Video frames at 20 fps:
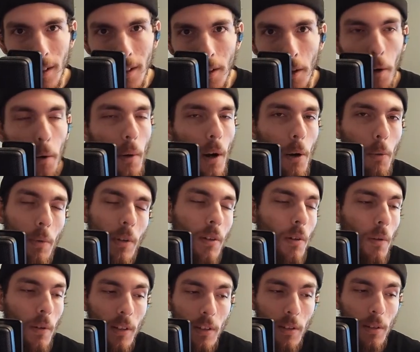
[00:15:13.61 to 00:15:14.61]
You know, are we
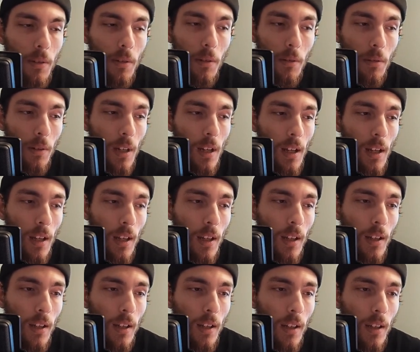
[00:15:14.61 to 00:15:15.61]
going to
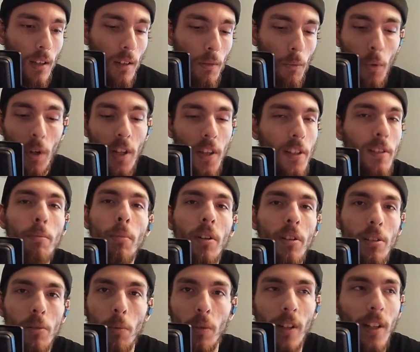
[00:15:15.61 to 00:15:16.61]
one of these
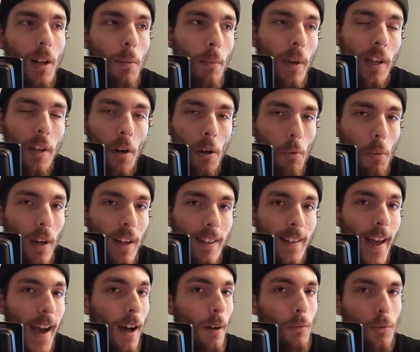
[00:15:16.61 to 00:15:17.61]
books? We're gonna make our way
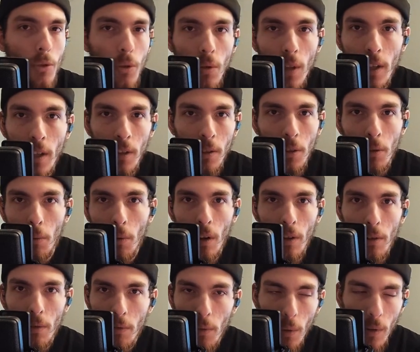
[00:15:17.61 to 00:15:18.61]
down to the
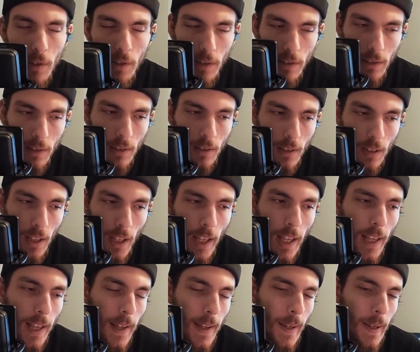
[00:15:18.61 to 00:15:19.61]
underwater forges.
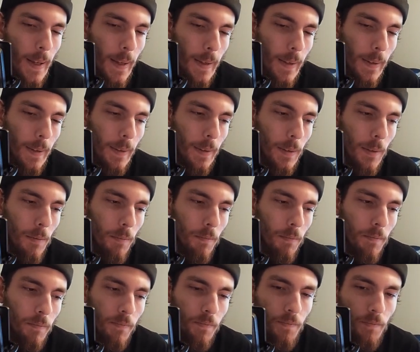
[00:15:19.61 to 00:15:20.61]

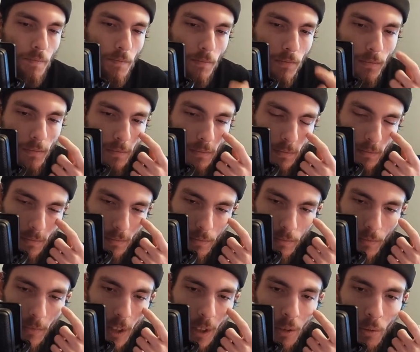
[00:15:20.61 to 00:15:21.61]
Um,
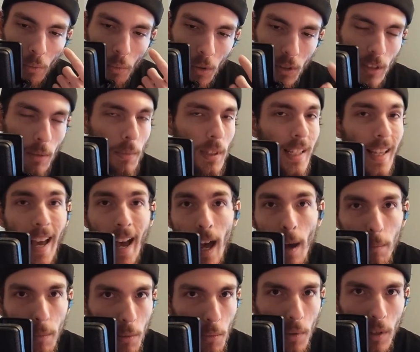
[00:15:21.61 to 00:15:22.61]
will something
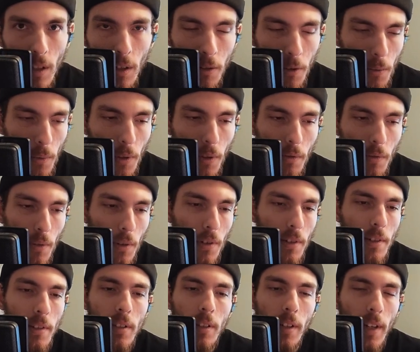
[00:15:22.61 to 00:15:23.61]
happen with the underwater
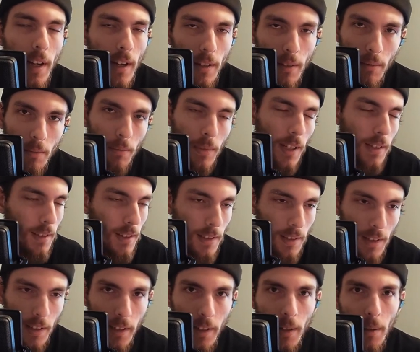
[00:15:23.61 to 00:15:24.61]
forges, and now Tyson has
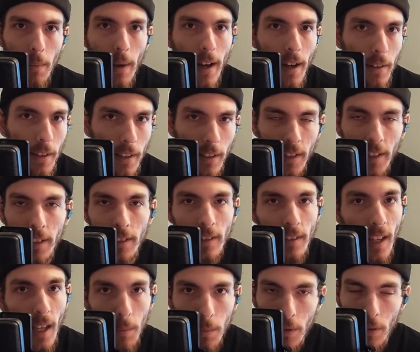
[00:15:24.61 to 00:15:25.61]
to come out? He like
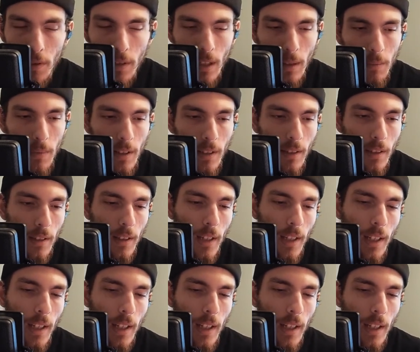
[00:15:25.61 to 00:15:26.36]
escapes or something.